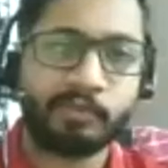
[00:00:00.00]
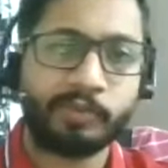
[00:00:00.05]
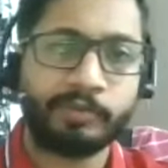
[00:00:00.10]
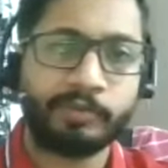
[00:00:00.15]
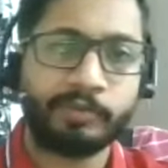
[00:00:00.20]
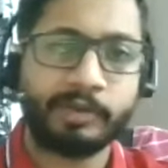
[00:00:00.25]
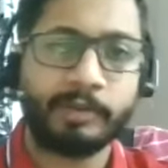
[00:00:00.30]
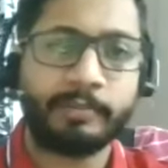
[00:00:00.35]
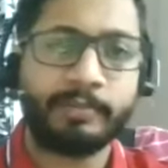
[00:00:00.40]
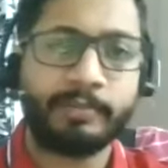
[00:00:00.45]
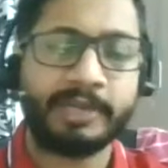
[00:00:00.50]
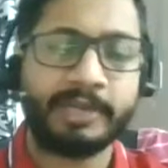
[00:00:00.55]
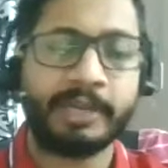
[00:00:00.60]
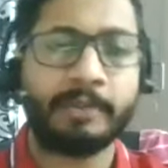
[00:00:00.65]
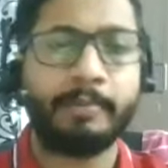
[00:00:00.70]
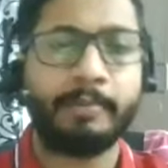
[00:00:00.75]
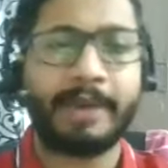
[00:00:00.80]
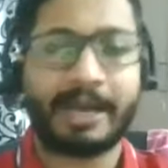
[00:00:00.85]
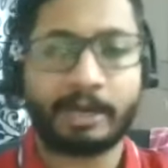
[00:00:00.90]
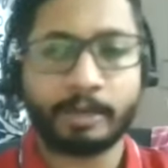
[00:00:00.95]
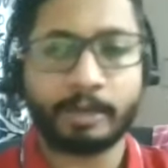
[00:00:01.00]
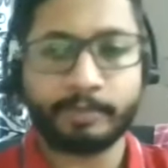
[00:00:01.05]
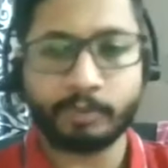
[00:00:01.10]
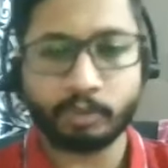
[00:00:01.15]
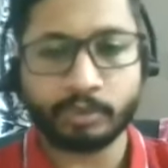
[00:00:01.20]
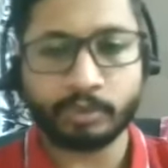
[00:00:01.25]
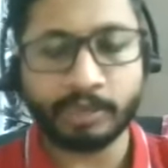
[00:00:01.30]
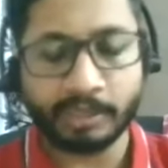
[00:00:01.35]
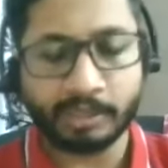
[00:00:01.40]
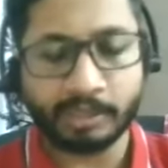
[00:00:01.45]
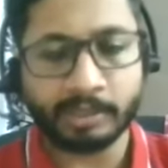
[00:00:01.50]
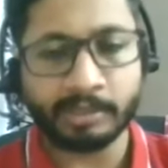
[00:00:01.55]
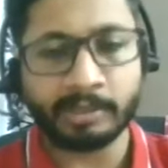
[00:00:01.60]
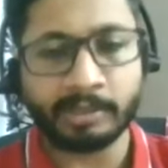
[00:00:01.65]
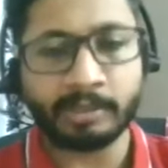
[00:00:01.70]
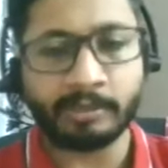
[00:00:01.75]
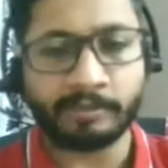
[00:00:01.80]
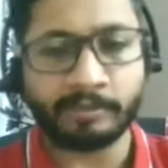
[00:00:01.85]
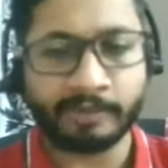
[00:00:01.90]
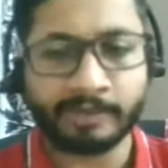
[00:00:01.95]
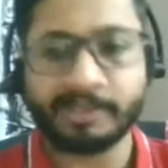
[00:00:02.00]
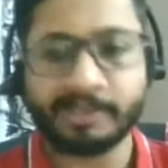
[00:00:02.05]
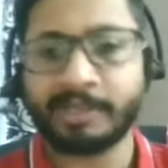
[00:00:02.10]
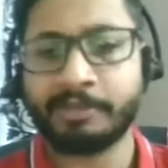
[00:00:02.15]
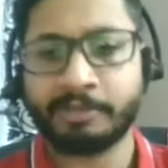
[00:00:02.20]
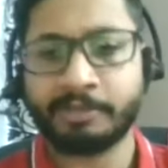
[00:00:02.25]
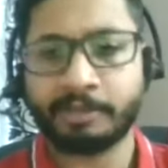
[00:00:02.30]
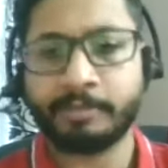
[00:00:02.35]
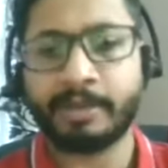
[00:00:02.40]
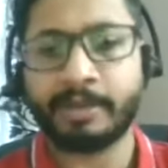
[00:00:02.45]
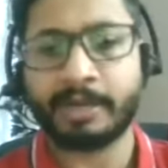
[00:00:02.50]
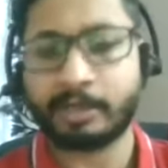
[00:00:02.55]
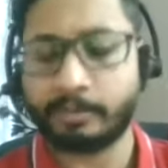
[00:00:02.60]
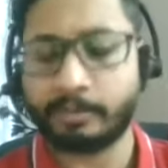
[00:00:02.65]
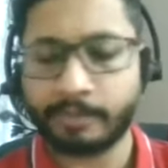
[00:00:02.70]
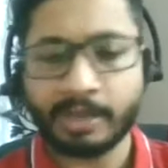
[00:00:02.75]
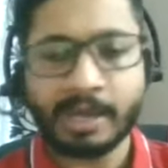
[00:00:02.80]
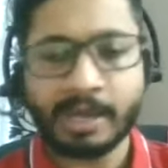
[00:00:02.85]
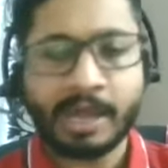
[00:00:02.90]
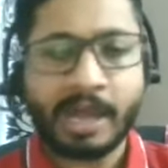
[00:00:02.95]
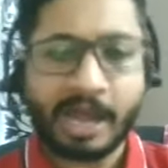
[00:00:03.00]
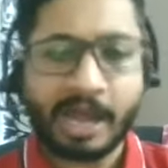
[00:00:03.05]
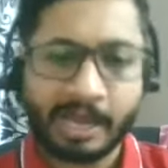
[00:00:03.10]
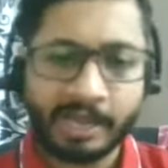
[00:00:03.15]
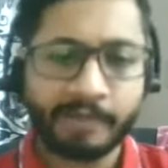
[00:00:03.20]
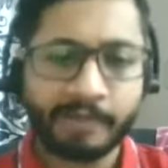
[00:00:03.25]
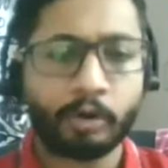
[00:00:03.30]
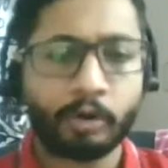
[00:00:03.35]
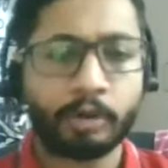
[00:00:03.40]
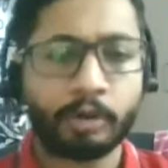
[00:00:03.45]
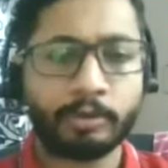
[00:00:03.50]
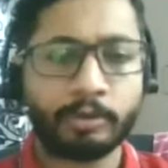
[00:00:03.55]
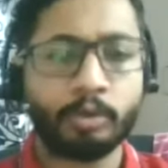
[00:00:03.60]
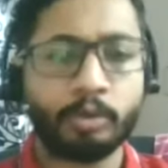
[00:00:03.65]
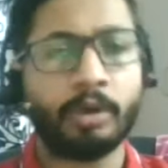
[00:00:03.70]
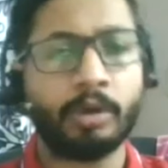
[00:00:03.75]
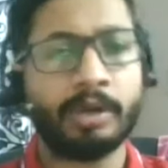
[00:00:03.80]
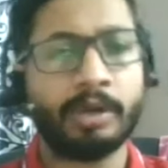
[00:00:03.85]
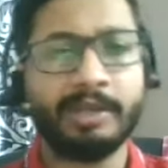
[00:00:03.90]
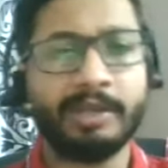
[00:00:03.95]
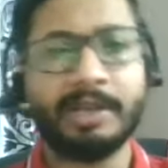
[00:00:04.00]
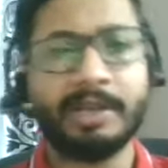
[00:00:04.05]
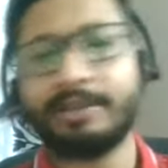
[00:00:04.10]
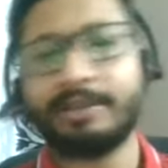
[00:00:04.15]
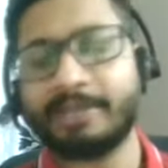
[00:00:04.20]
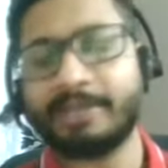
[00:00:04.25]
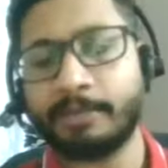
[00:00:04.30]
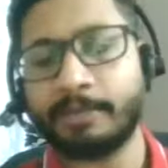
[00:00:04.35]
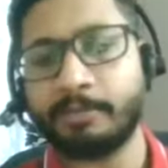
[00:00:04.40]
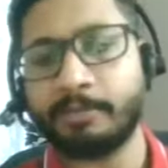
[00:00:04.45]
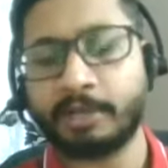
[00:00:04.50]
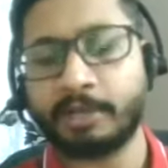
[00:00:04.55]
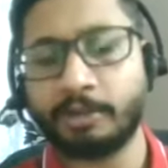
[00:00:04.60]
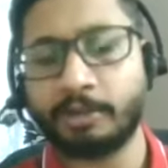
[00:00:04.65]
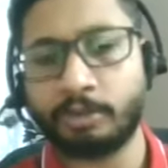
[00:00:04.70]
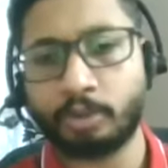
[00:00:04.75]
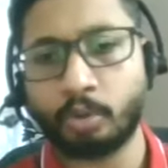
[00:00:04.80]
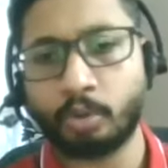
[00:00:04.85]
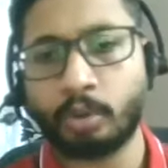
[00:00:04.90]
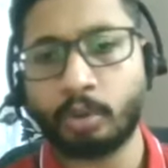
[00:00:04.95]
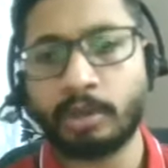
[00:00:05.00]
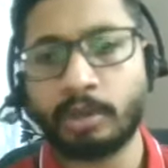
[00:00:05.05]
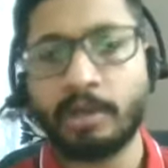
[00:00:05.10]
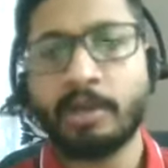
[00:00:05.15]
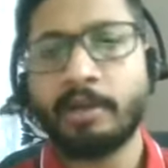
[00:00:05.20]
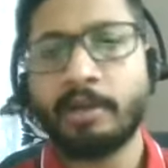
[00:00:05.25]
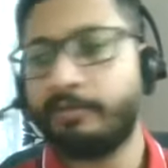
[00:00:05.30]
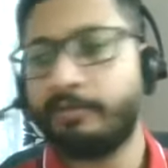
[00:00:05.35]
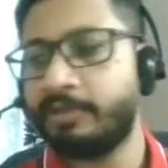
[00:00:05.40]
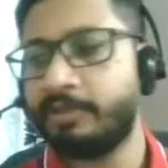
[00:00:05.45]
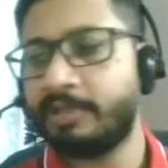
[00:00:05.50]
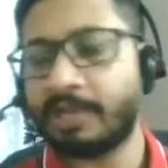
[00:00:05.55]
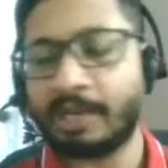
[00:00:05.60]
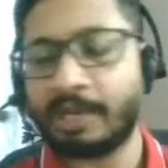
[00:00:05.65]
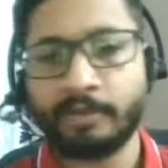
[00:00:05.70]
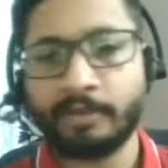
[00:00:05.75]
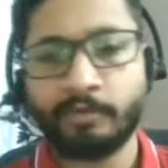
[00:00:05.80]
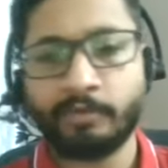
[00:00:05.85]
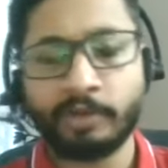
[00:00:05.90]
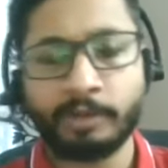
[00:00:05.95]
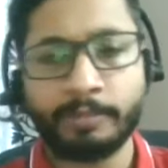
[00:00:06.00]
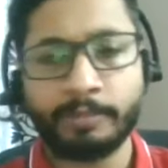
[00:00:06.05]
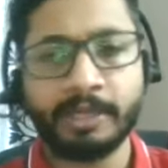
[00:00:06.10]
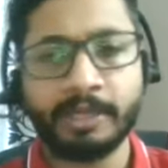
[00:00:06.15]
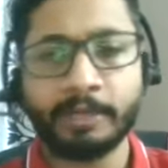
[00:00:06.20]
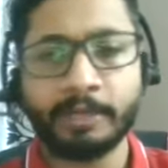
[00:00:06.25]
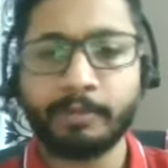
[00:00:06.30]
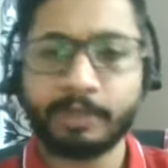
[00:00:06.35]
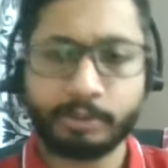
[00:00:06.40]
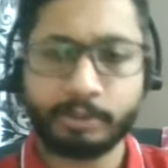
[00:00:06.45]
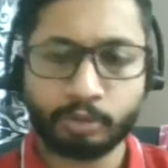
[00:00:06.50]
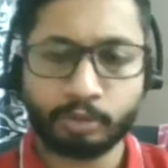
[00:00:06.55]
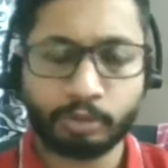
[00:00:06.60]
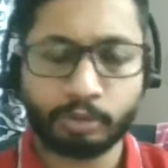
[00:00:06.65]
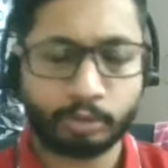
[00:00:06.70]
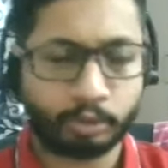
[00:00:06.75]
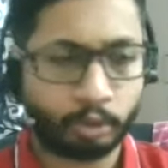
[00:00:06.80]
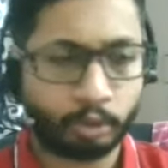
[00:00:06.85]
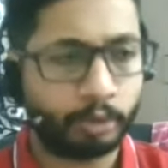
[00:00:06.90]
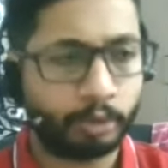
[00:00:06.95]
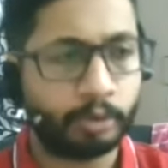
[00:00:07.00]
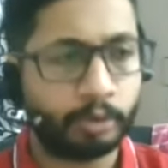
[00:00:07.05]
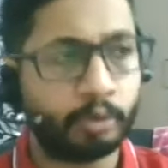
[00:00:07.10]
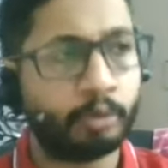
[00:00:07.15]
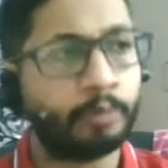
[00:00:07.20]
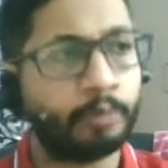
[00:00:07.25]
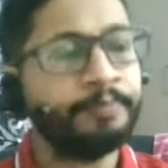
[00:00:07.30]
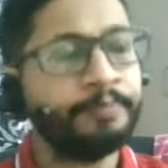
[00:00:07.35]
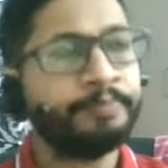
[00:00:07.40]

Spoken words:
will take backup using Veritas NetBackup. I have also a real-time console which I will be able to show you,